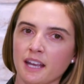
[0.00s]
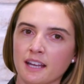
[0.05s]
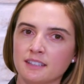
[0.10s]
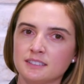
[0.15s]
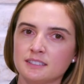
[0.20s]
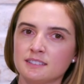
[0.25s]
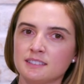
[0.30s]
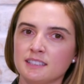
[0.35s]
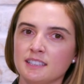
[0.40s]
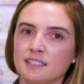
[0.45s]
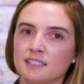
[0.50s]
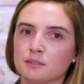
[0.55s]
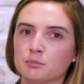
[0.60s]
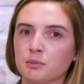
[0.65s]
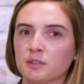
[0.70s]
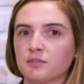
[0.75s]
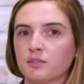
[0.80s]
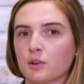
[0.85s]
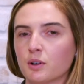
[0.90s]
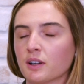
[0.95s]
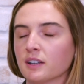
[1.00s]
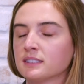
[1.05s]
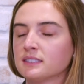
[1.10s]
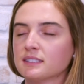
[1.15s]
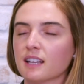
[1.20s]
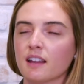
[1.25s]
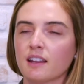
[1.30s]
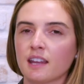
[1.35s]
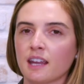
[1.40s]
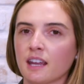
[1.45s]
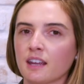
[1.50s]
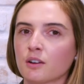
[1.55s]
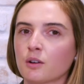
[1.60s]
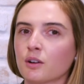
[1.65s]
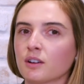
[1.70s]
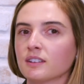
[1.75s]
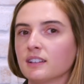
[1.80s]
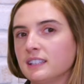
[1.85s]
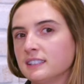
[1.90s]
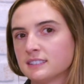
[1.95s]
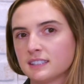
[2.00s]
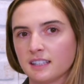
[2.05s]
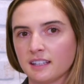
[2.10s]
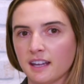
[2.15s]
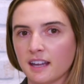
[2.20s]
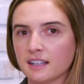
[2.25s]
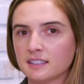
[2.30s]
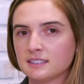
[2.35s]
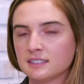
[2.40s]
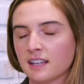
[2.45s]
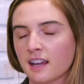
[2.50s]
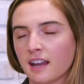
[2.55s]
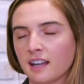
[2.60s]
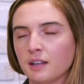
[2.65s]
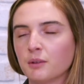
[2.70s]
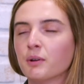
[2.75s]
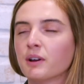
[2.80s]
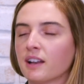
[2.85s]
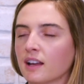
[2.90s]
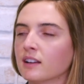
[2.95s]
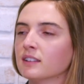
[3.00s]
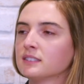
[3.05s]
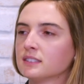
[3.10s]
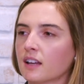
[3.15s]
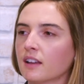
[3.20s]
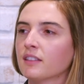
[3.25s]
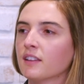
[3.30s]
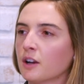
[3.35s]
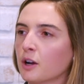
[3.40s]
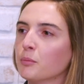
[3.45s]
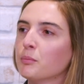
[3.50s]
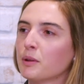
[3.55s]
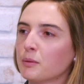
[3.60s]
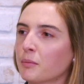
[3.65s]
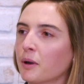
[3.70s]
entities before selling or leasing it to anyone else on the open